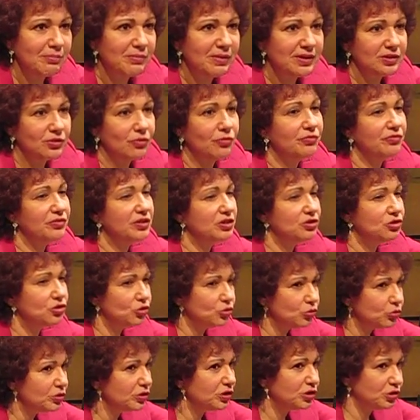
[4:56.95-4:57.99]
but of the
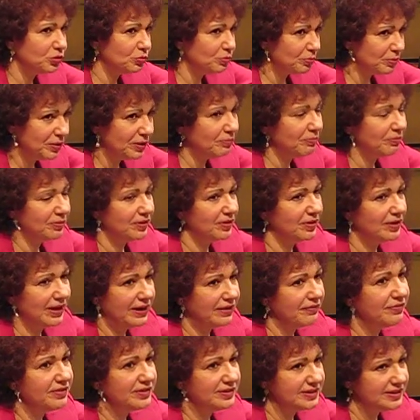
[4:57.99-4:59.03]
Jewish people
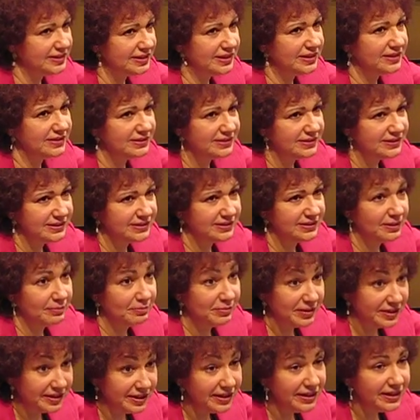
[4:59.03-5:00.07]
ever since the
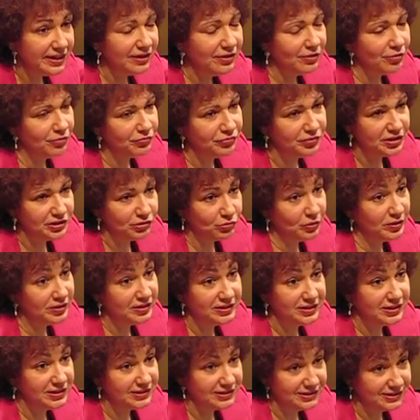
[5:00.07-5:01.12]
beginning of the
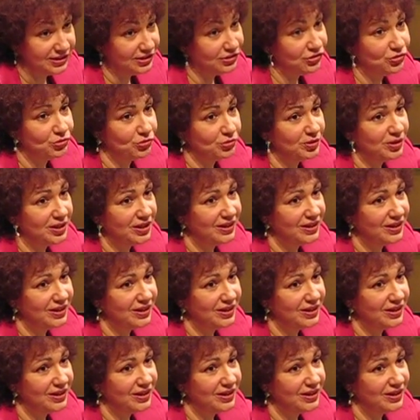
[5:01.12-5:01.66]
20th century.